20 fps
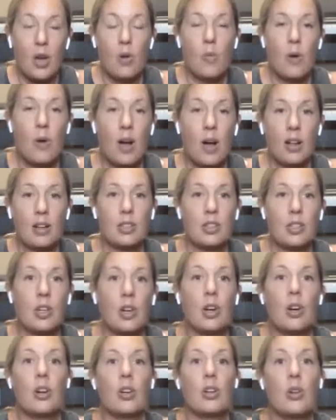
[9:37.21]
while
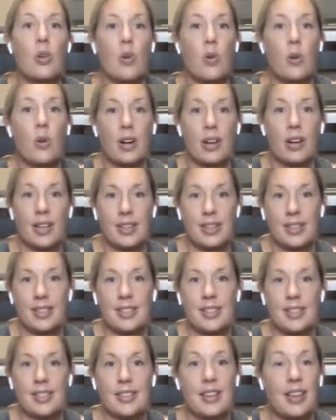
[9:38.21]
your core
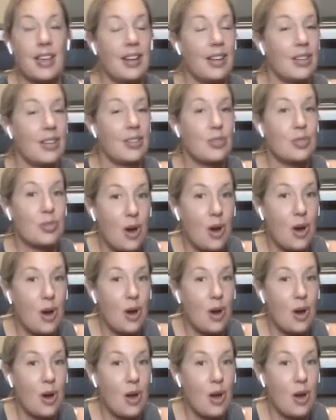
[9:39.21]
is getting
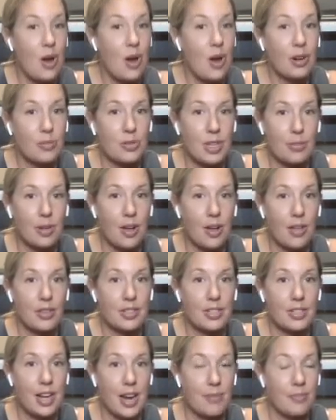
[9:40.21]
stronger and more stable
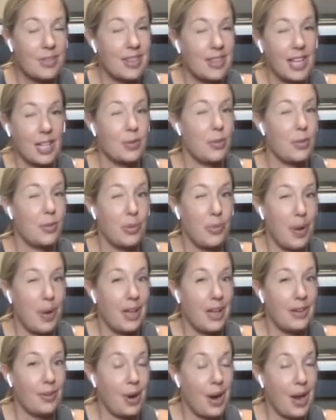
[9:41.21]
all the time. That's what
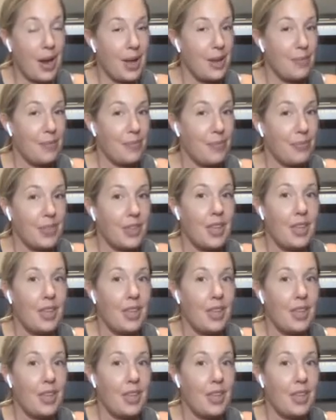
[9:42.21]
we want, right?